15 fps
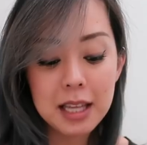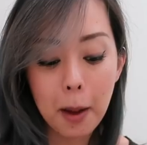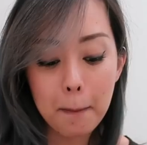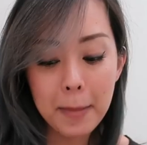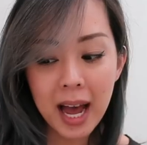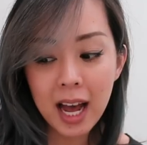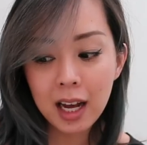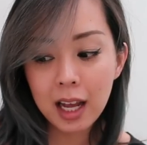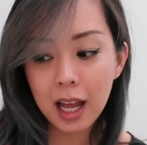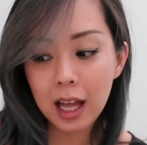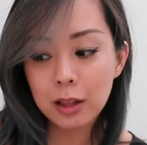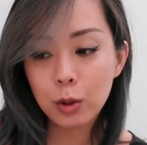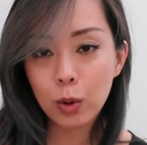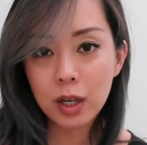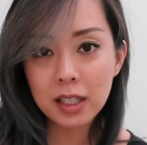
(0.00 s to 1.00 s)
These MAC
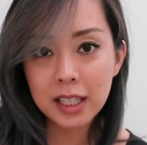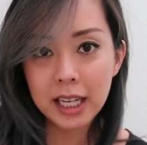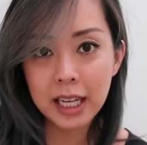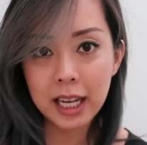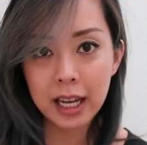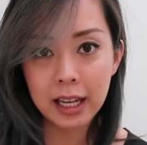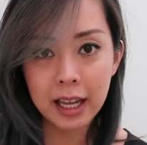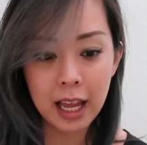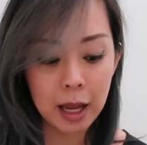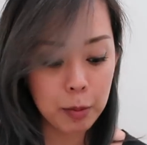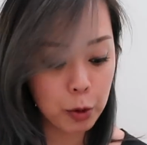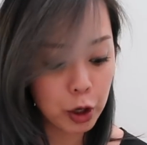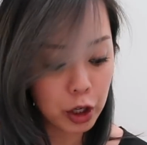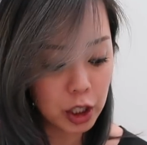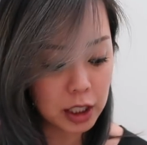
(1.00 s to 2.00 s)
and Laura Lee and
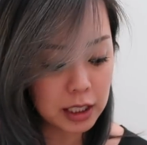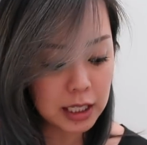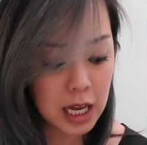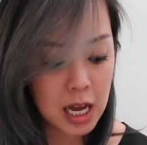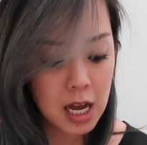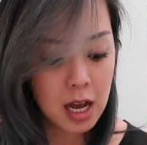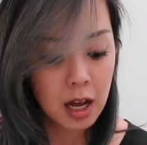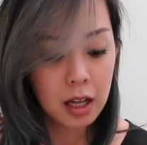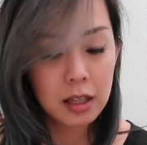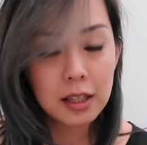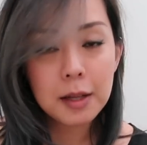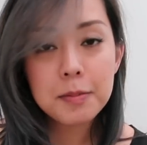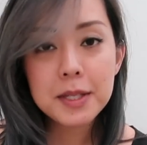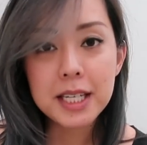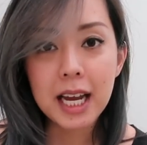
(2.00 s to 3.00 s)
Gabriel's
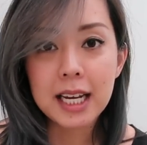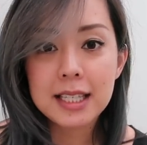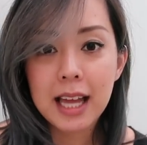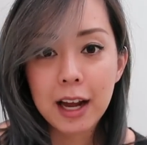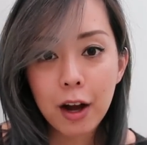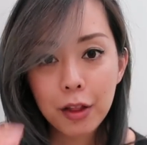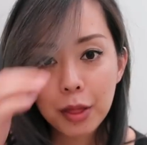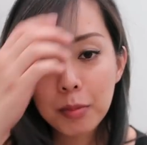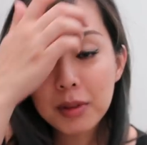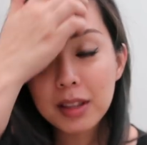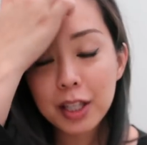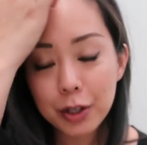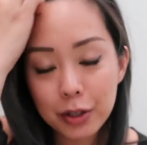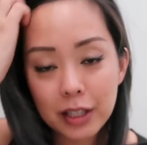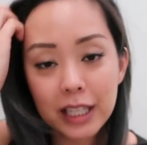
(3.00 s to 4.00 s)
lipsticks, I got
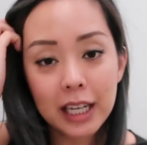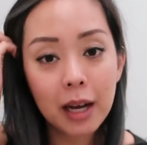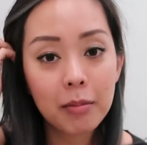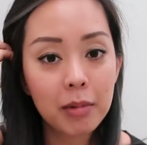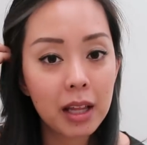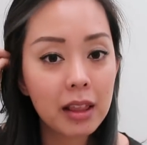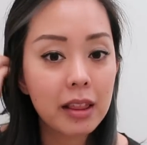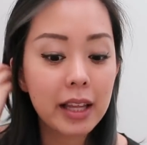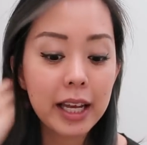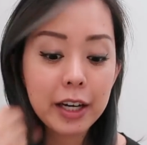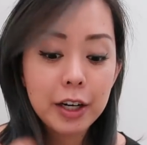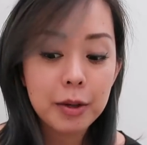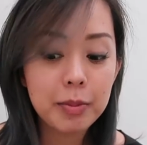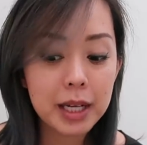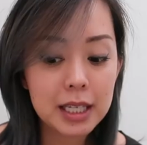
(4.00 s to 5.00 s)
them literally a month
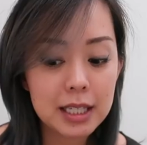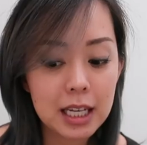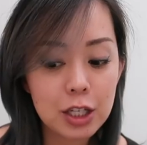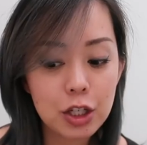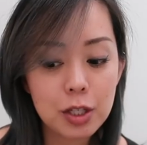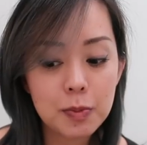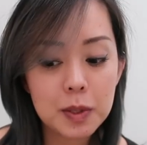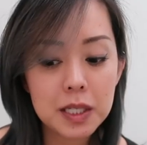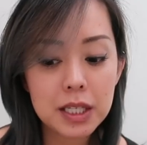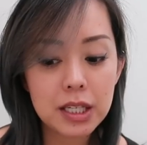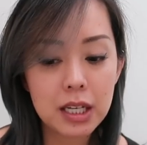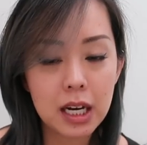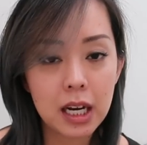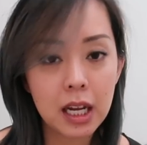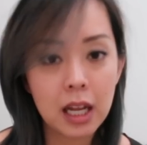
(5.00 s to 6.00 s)
later because they'd just been
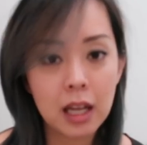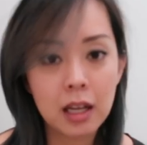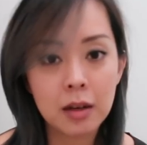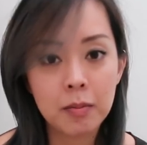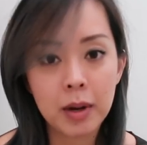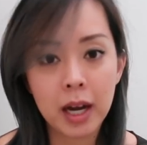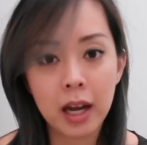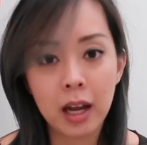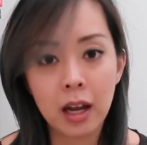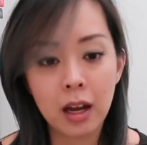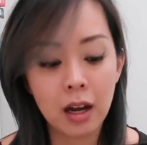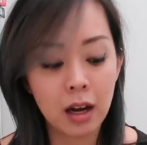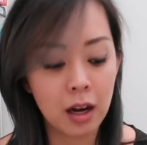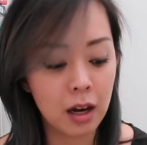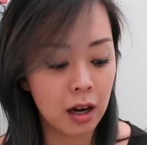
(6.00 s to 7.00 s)
sitting in
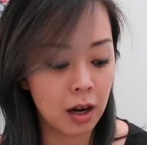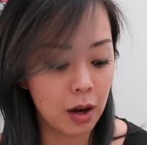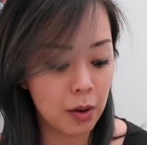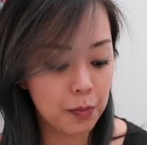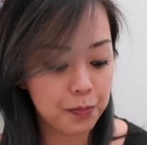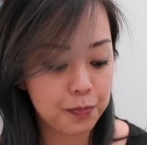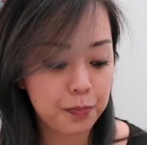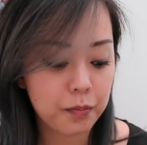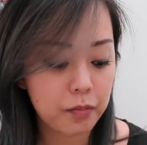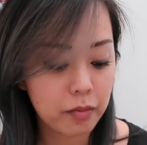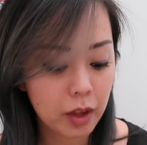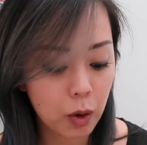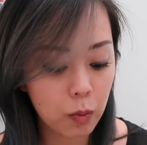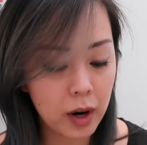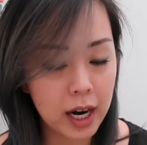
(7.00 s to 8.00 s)
my um,
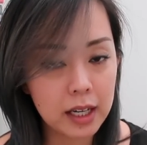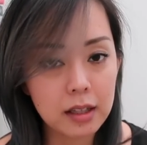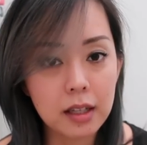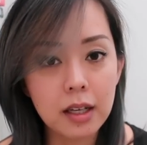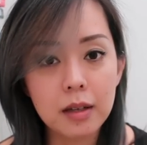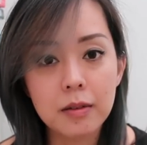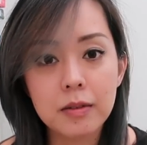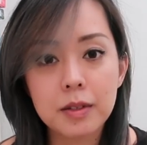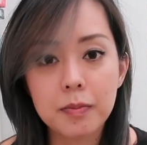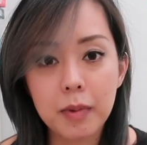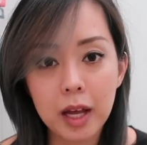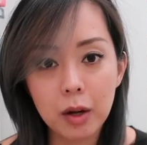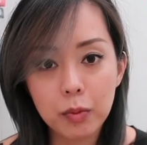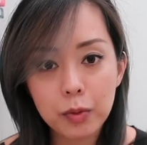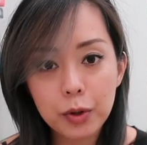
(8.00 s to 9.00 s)
where I live's
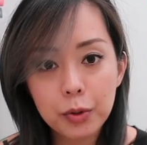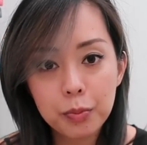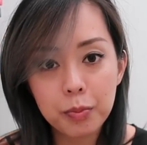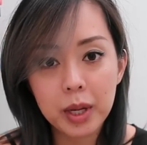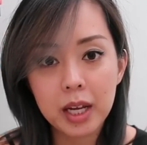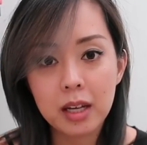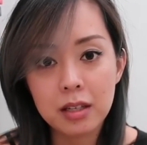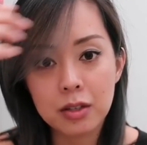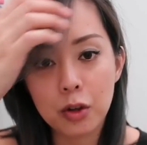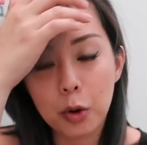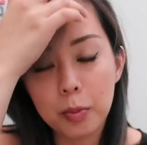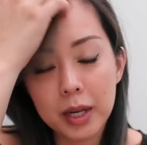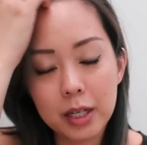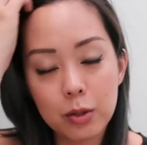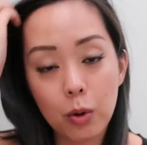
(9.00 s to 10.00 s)
mailroom because
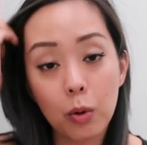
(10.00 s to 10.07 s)
nobody